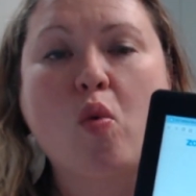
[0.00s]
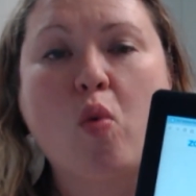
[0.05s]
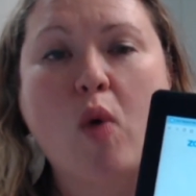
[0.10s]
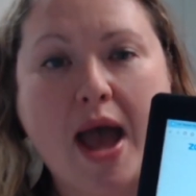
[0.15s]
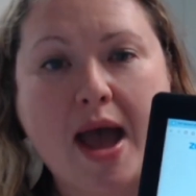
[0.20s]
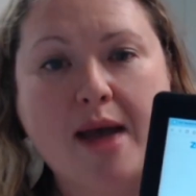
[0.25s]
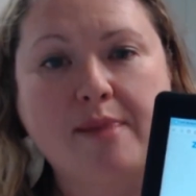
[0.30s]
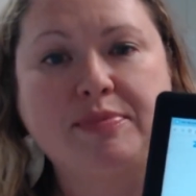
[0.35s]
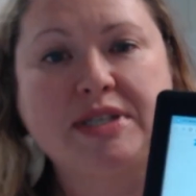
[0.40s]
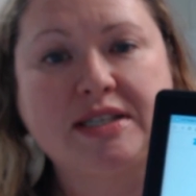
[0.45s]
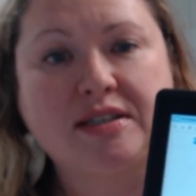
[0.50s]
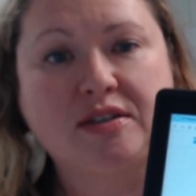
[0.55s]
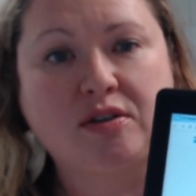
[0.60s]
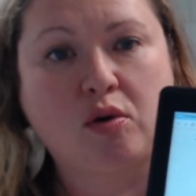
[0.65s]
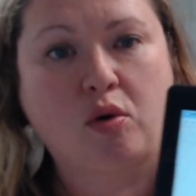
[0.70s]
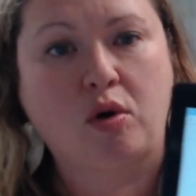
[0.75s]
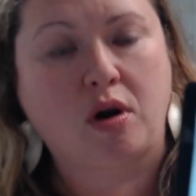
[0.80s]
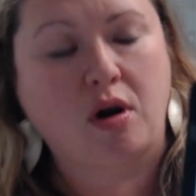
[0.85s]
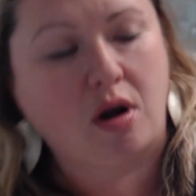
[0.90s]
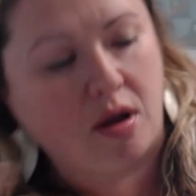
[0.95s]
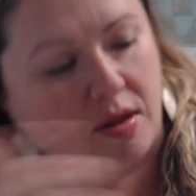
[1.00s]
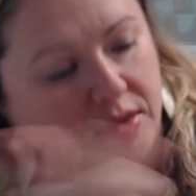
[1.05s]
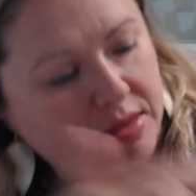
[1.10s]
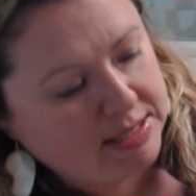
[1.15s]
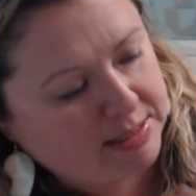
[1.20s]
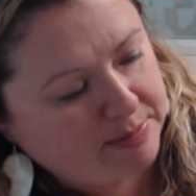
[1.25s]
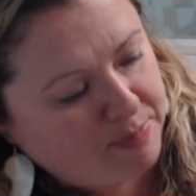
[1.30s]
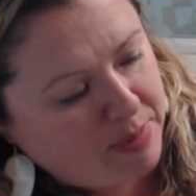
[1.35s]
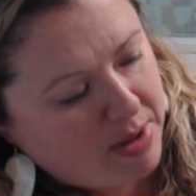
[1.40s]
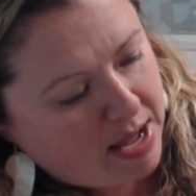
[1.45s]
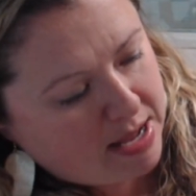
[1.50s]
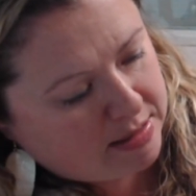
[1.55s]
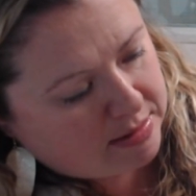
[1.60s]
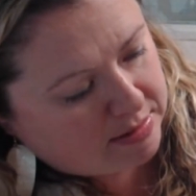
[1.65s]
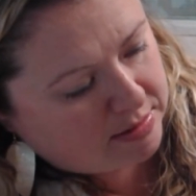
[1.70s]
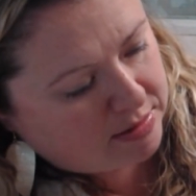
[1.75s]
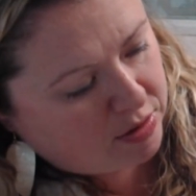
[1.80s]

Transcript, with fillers: Web Store on this button.